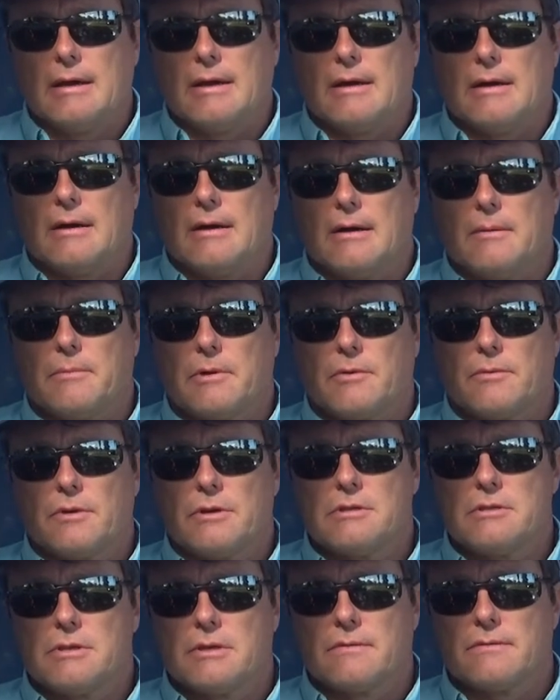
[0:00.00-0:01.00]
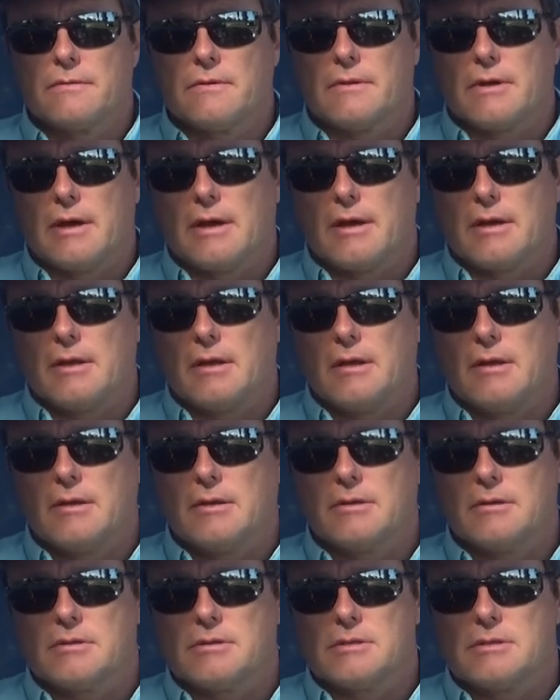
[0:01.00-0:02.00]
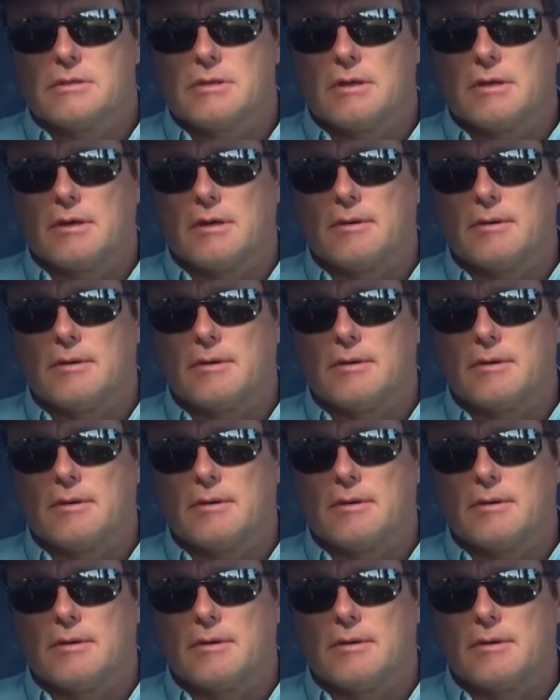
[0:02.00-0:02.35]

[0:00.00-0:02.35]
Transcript: My reasoning for that is